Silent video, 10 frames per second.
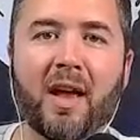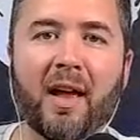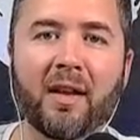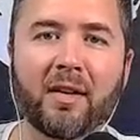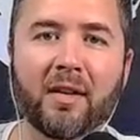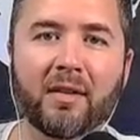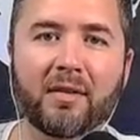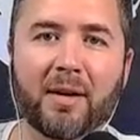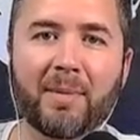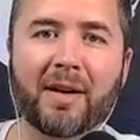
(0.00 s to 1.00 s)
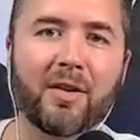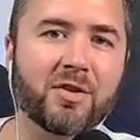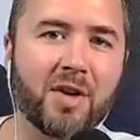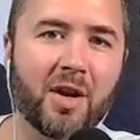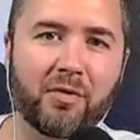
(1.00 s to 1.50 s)
and come back to the
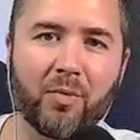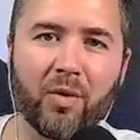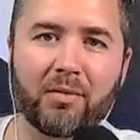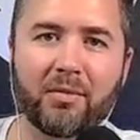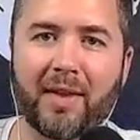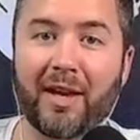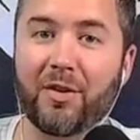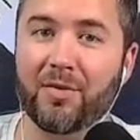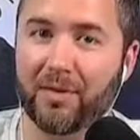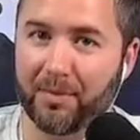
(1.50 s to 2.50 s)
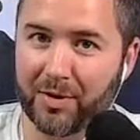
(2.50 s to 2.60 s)
channel for more. Thank you.